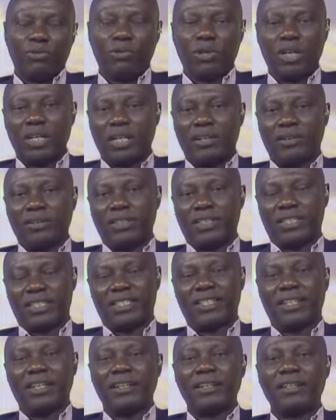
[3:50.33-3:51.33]
know you and I
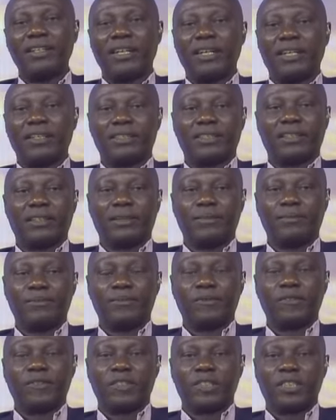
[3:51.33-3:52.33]
understand that
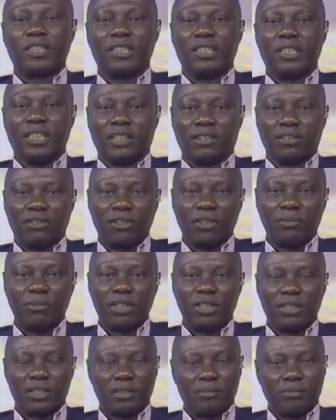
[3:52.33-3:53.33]
um, the
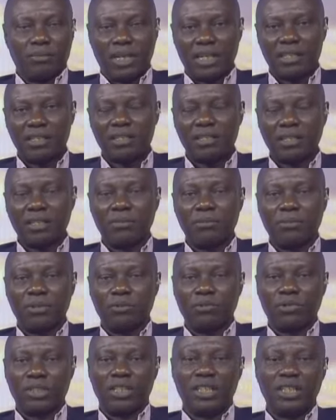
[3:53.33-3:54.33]
economy is in bad
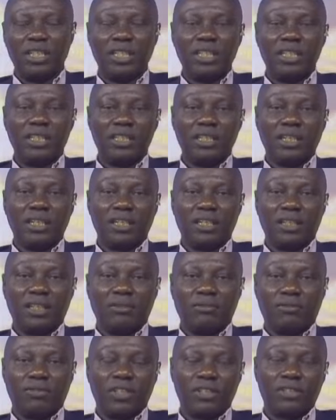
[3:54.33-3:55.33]
shape. We need uh,
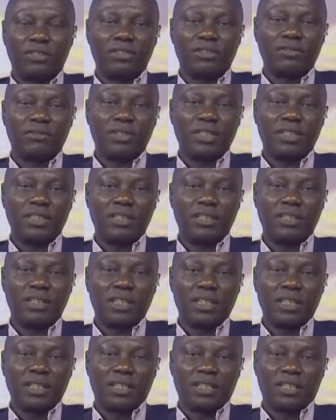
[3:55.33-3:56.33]
the inflation rate
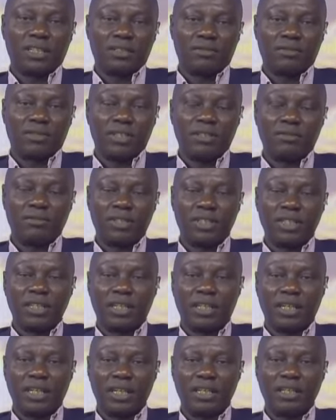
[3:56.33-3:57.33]
is very
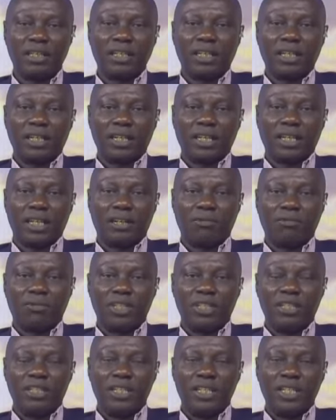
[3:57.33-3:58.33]
very high,
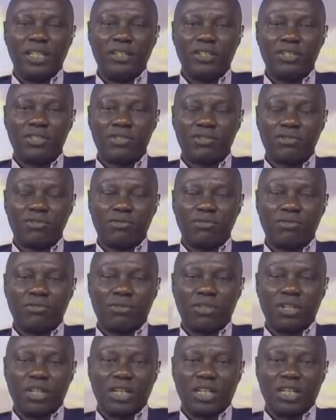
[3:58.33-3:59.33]
and we need
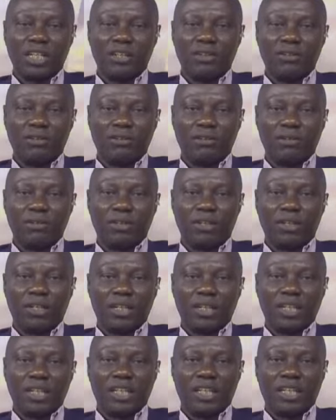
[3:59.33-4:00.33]
to you know